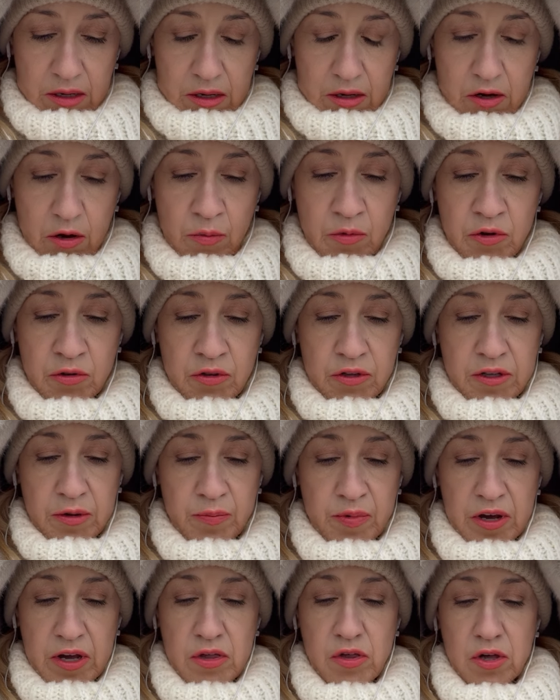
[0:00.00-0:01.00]
community
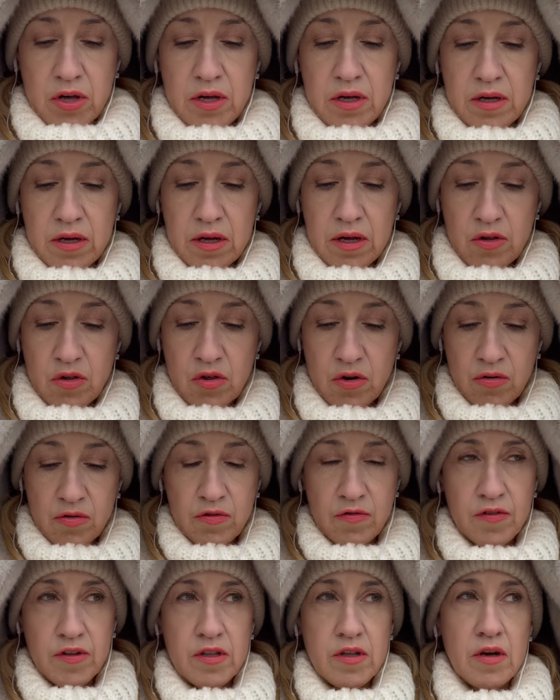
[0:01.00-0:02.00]
page, a short
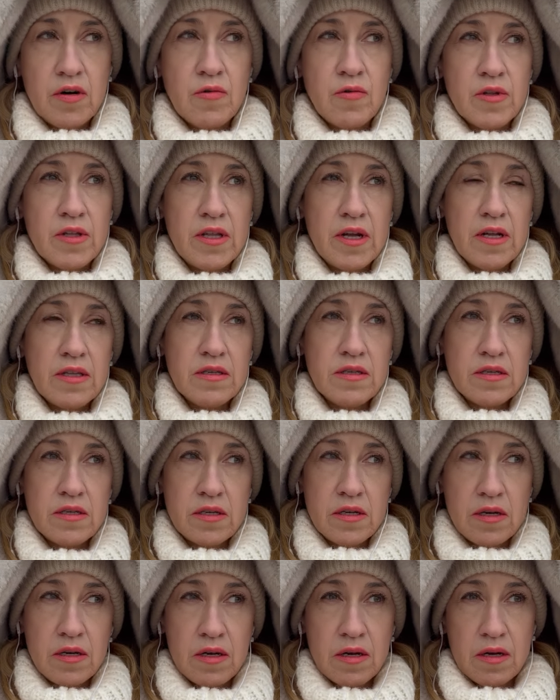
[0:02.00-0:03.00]
video with
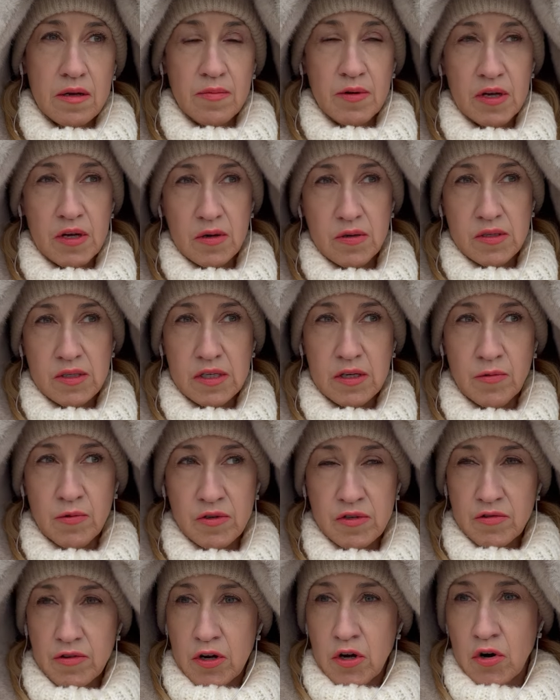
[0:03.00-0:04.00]
that, because he
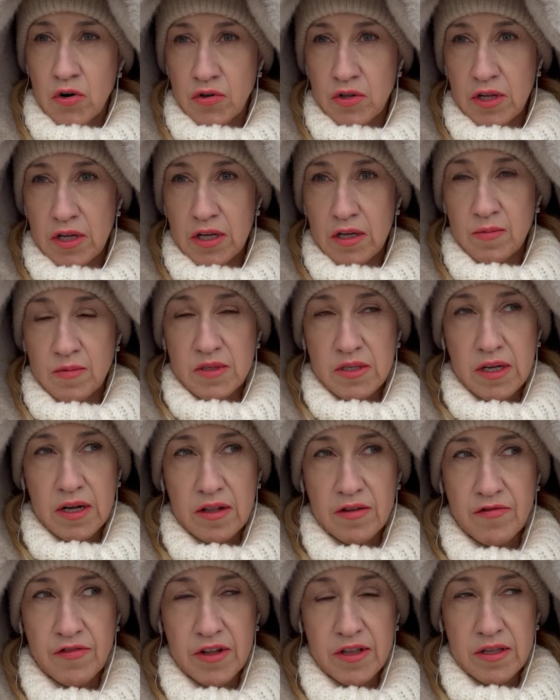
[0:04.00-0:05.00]
was recording
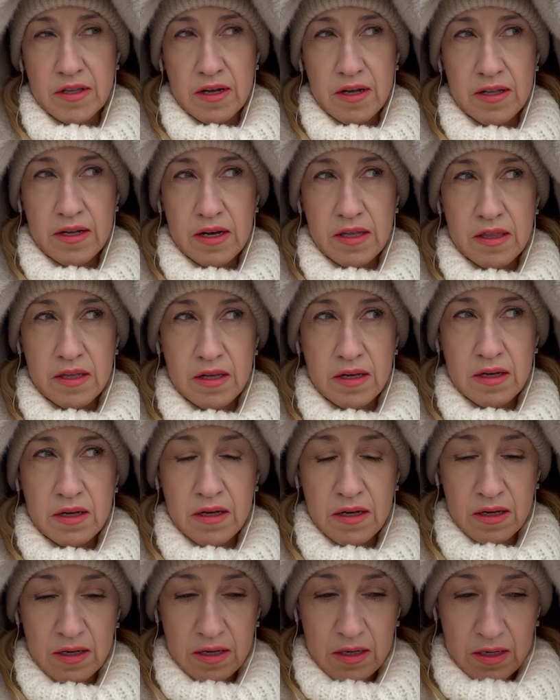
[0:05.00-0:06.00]
himself, and then I think,
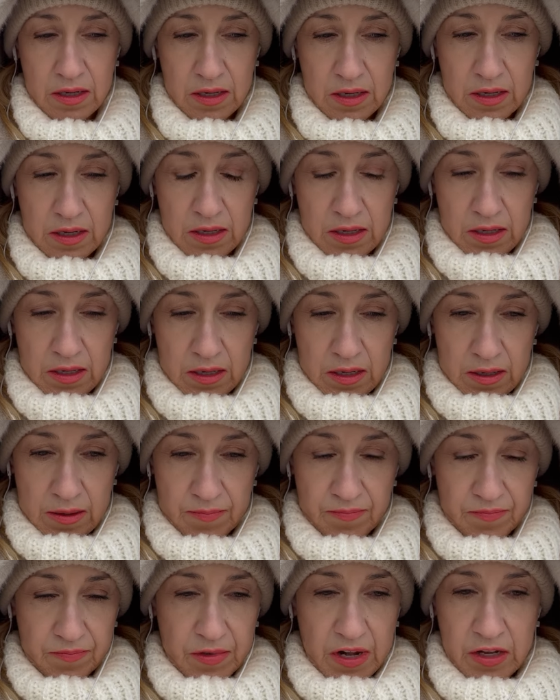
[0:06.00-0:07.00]

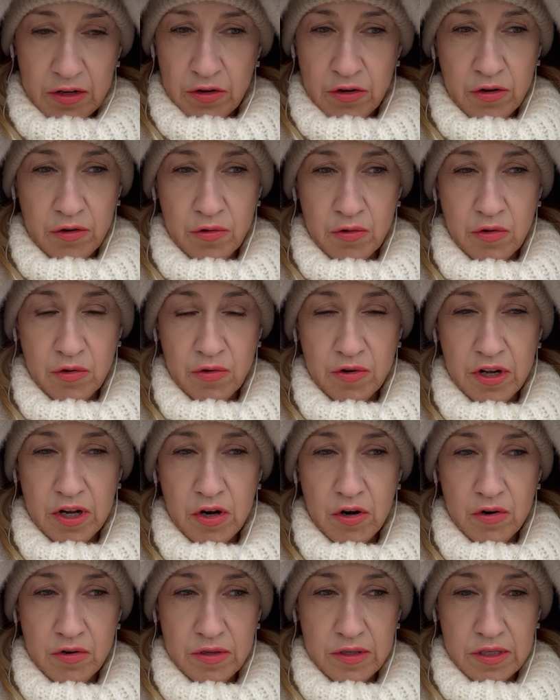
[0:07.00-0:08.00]
I don't know who
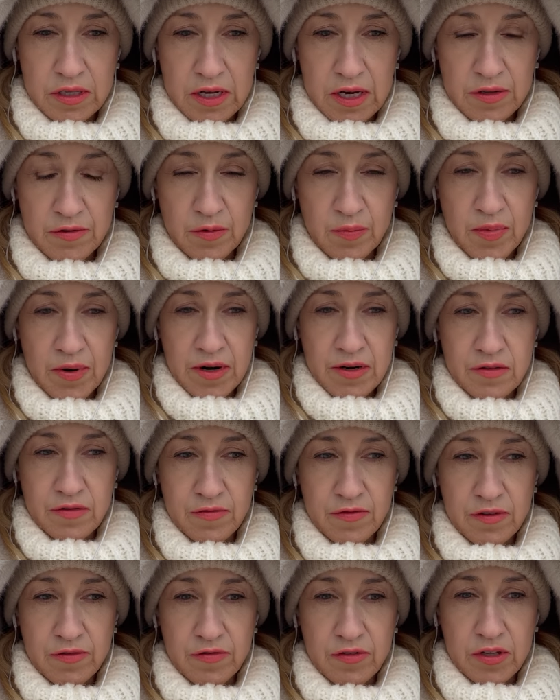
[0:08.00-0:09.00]
recorded the other part
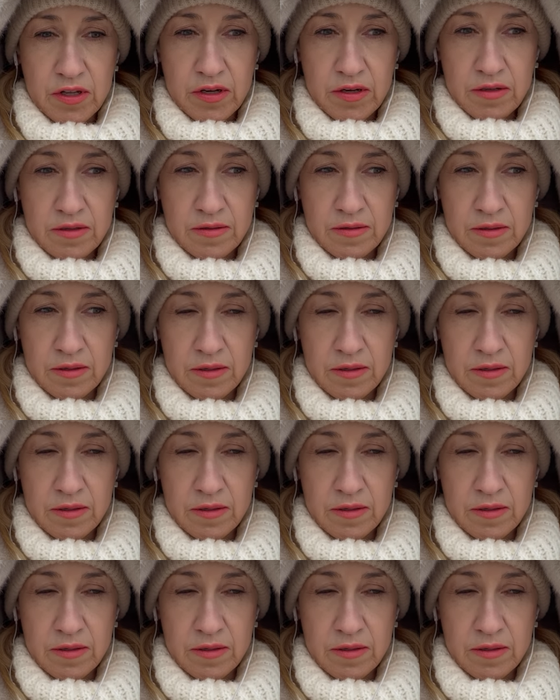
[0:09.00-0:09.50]
of the video.